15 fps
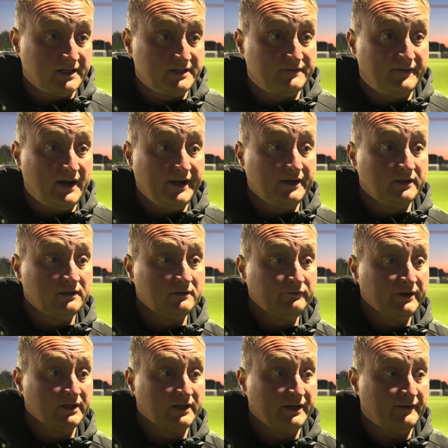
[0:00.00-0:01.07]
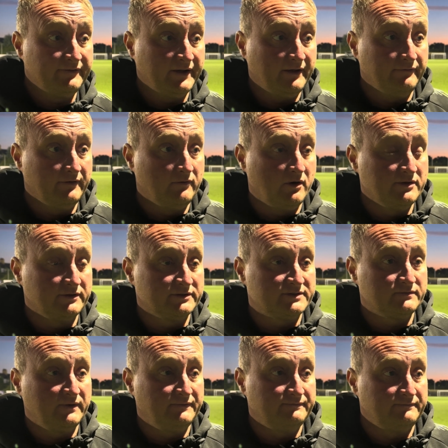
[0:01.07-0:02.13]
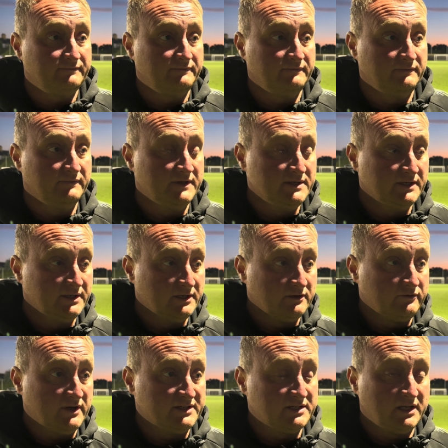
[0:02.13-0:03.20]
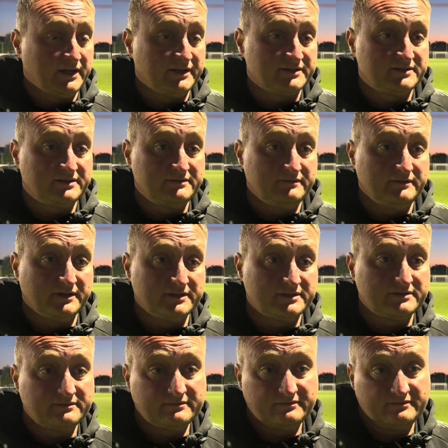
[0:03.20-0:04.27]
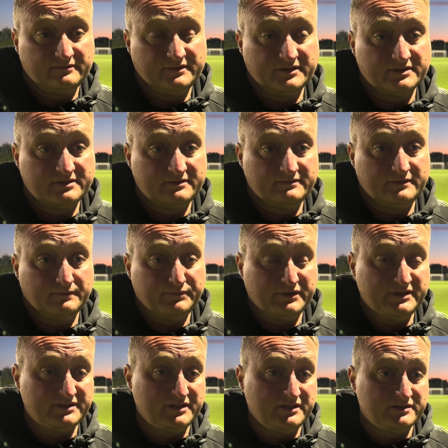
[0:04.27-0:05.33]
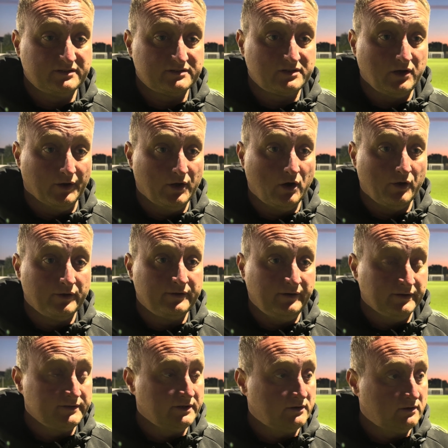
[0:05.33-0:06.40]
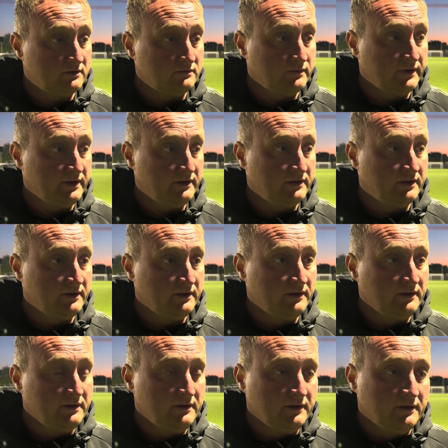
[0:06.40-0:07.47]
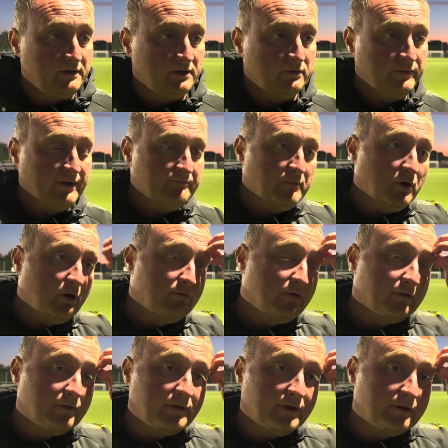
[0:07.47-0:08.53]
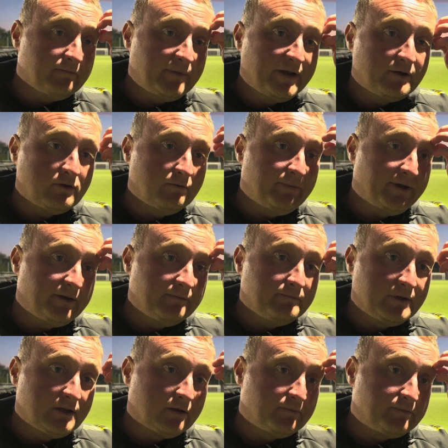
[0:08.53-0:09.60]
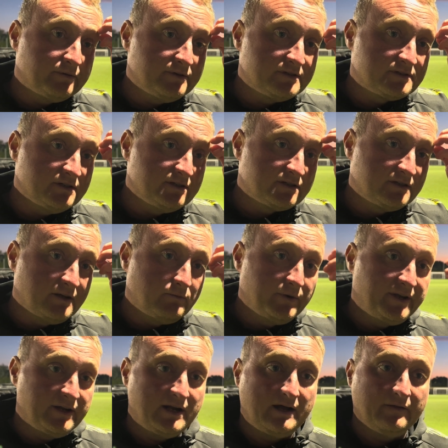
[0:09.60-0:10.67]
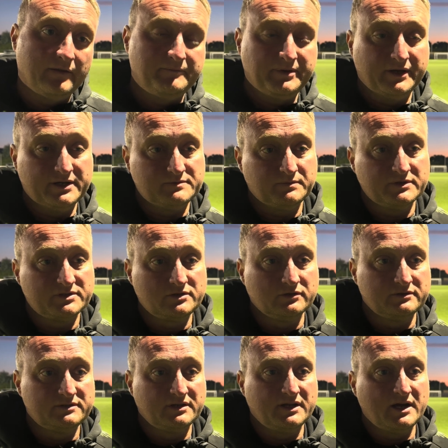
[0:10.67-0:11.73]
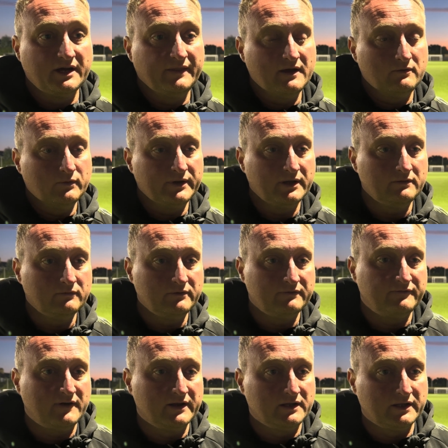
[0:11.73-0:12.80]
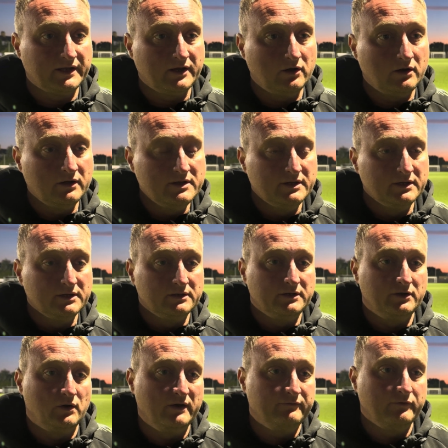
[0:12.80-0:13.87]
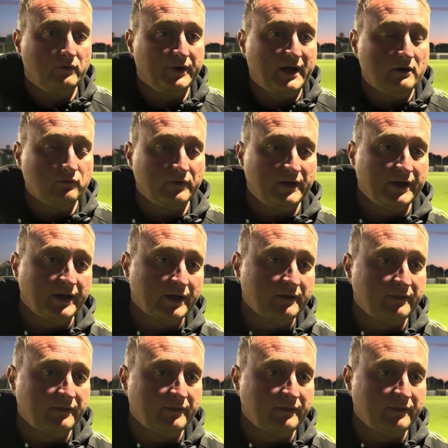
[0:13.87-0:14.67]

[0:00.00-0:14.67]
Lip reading: vital really. I think we've gradually as the pre-season has gone on, we had more on the medical bed in middle of pre-season than we did out on the pitch. But it's good tonight that we finally got everyone out there